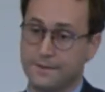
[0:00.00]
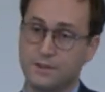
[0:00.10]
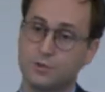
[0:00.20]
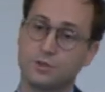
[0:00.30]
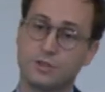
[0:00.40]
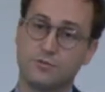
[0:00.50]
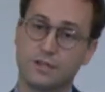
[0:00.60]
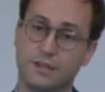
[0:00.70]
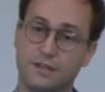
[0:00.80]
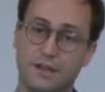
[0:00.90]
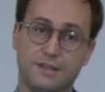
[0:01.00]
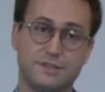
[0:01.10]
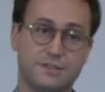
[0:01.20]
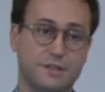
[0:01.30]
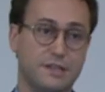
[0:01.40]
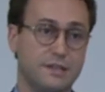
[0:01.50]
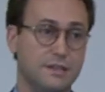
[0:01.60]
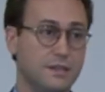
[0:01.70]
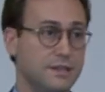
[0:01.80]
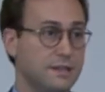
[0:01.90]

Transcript: Then Turkey recognized the